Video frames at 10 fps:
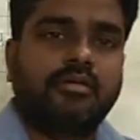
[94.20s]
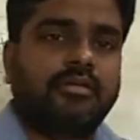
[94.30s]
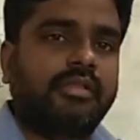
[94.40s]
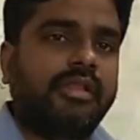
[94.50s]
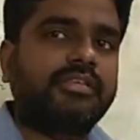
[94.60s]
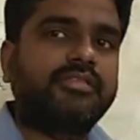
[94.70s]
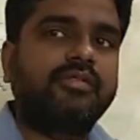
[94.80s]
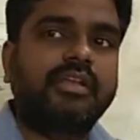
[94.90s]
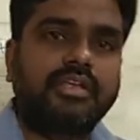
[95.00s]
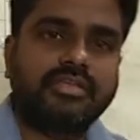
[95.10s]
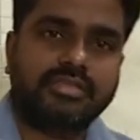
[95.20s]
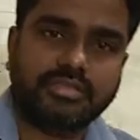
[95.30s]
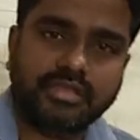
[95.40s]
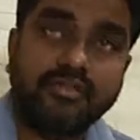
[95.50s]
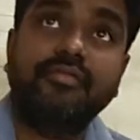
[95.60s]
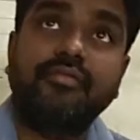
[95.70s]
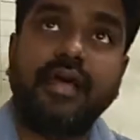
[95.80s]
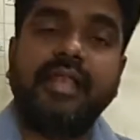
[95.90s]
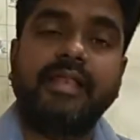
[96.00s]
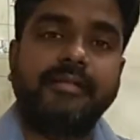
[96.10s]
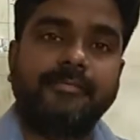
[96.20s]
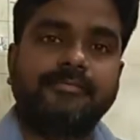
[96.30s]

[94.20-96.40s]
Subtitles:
the next one is fan,